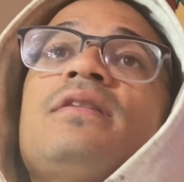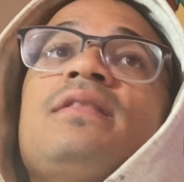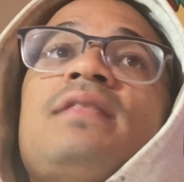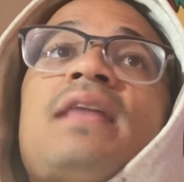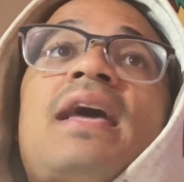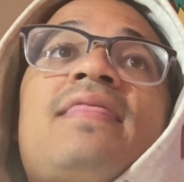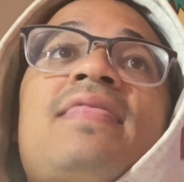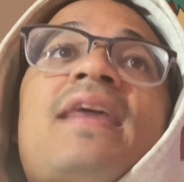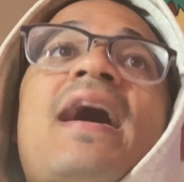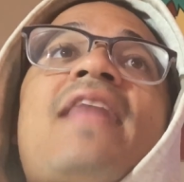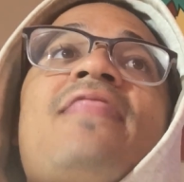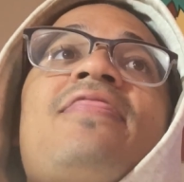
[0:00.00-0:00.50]

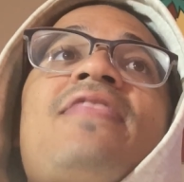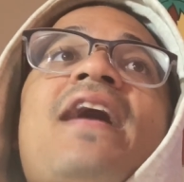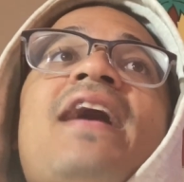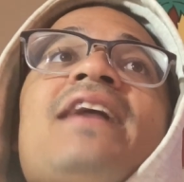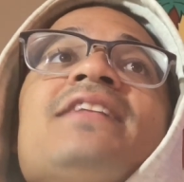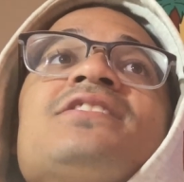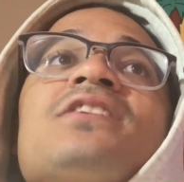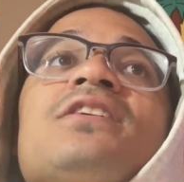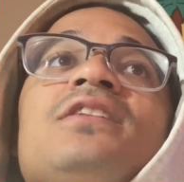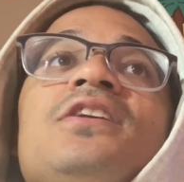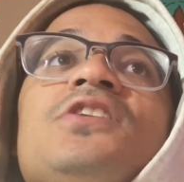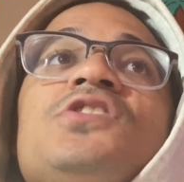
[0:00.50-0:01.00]

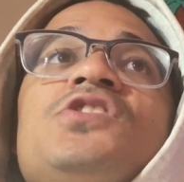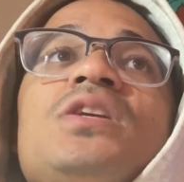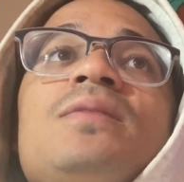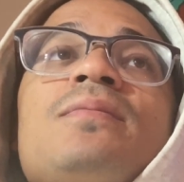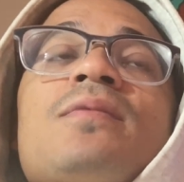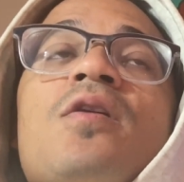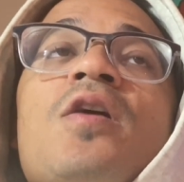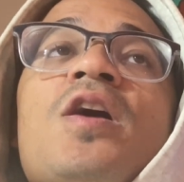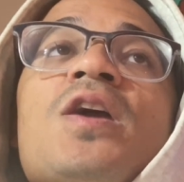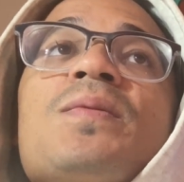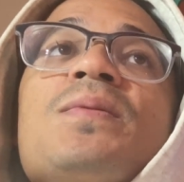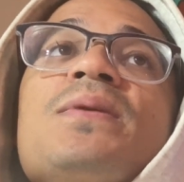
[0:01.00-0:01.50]
That's a
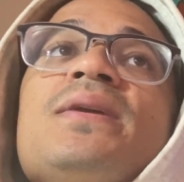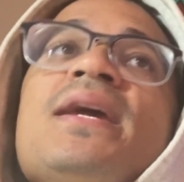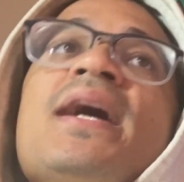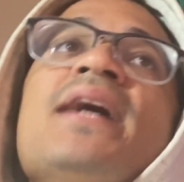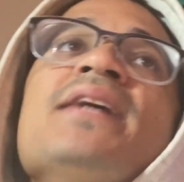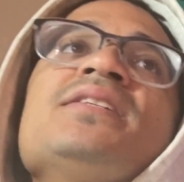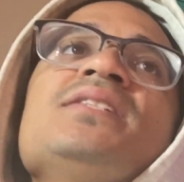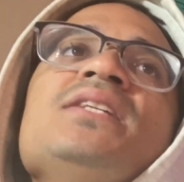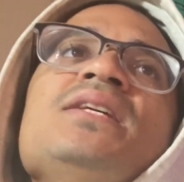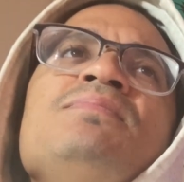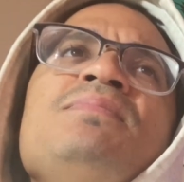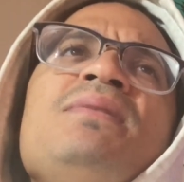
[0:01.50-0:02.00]
legitimate argument.
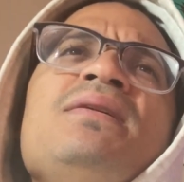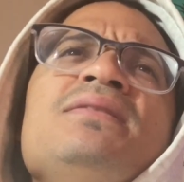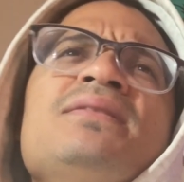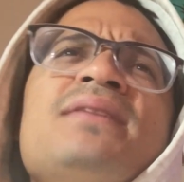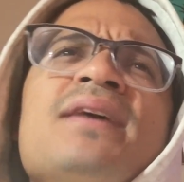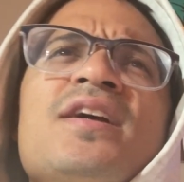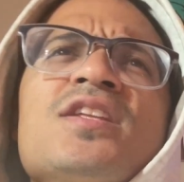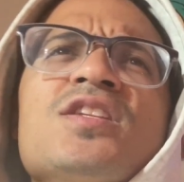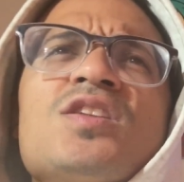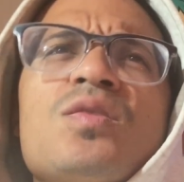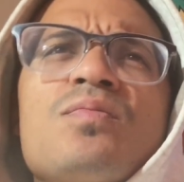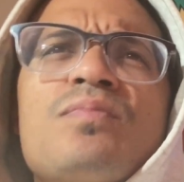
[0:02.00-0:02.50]
Yes, he beat
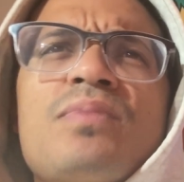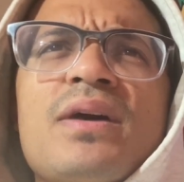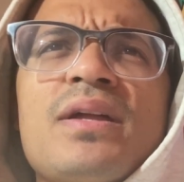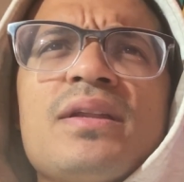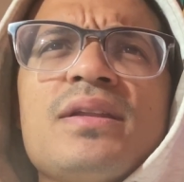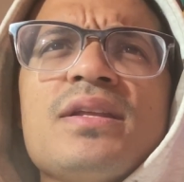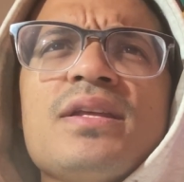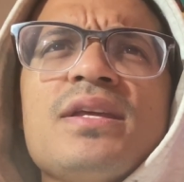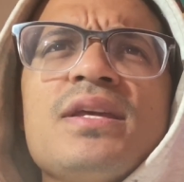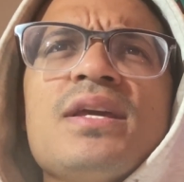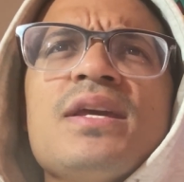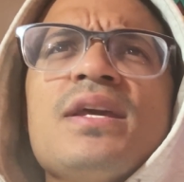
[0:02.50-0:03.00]
Denzel
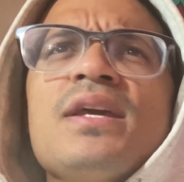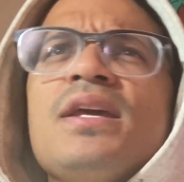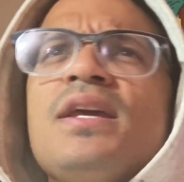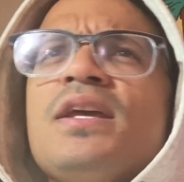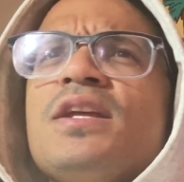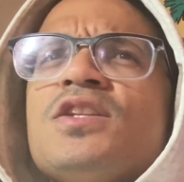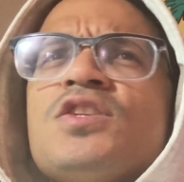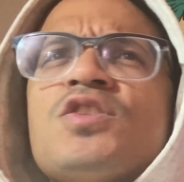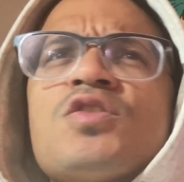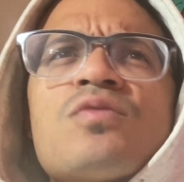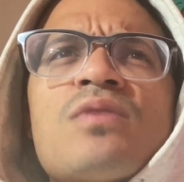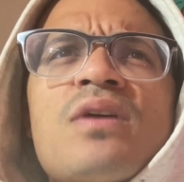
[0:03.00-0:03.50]
Bentley
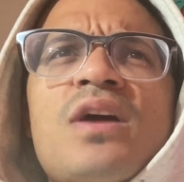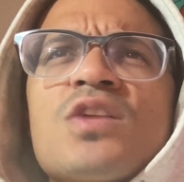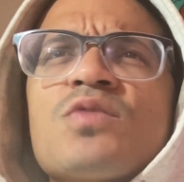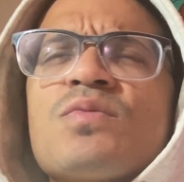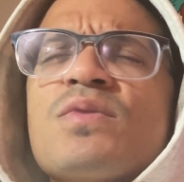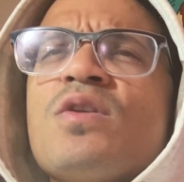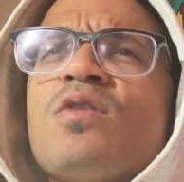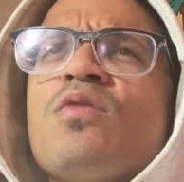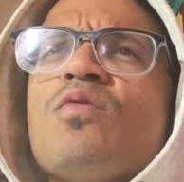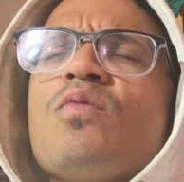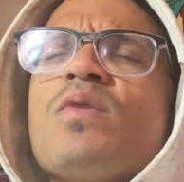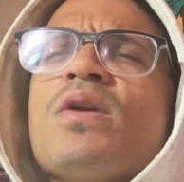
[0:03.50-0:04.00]
in two rounds.
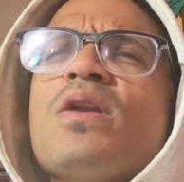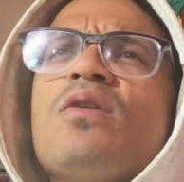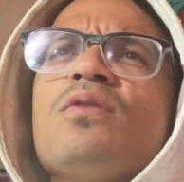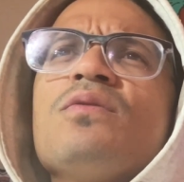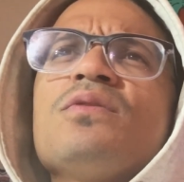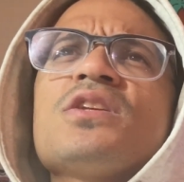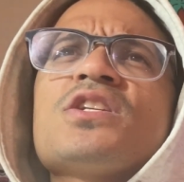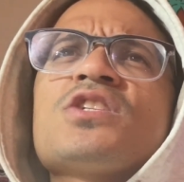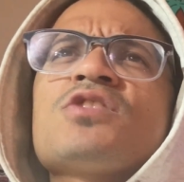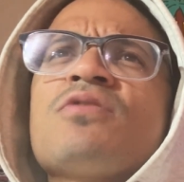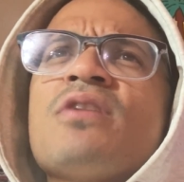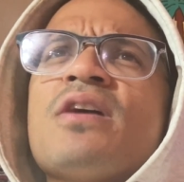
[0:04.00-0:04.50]
We
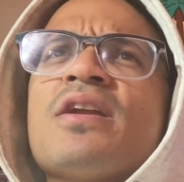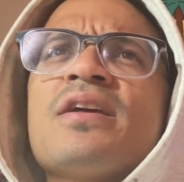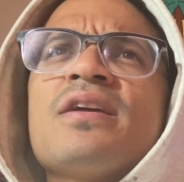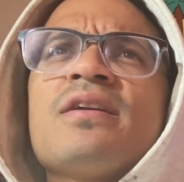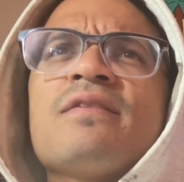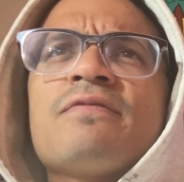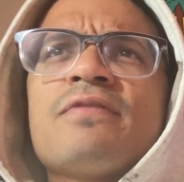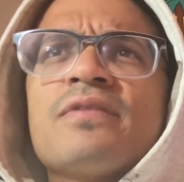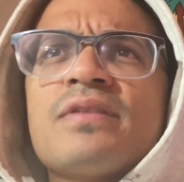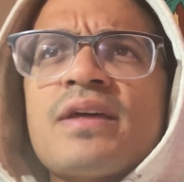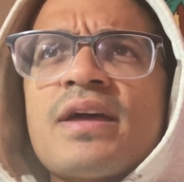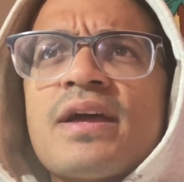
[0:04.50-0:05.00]
don't discredit
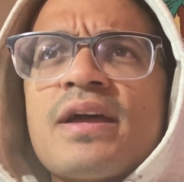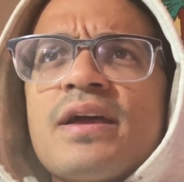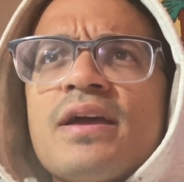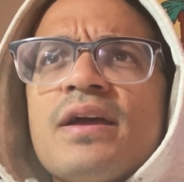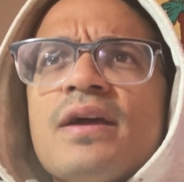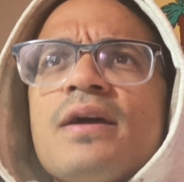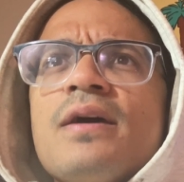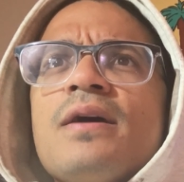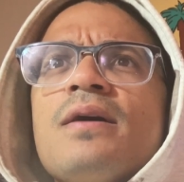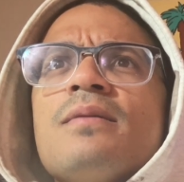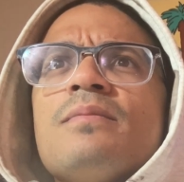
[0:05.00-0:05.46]
him for that.